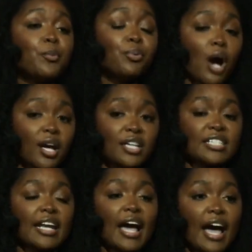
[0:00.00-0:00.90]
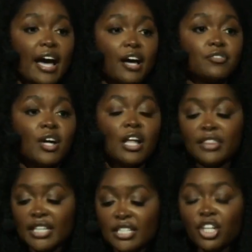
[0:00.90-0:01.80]
products that have
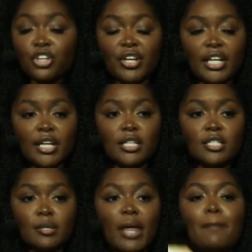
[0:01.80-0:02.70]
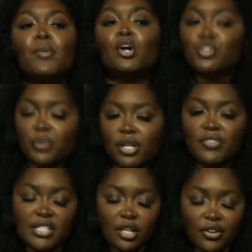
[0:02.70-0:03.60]
these ingredients, like multiple of
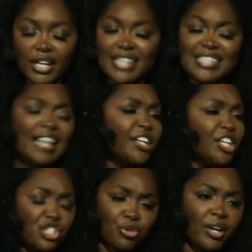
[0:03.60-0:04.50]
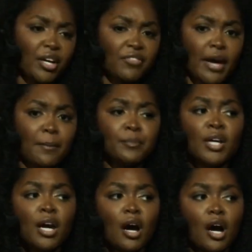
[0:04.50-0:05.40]
these ingredients, at least 3 of them,
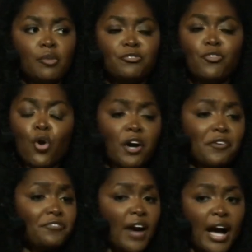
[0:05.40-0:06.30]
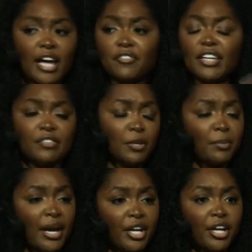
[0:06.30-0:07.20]
4, 5, even
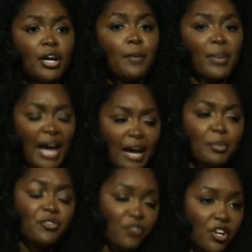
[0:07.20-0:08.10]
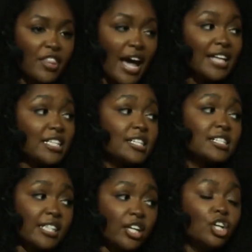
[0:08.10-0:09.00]
better, but I prefer that to
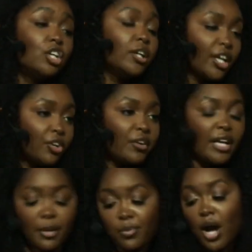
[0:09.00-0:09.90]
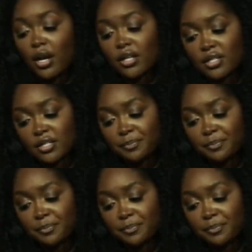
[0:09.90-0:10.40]
single ingredient products.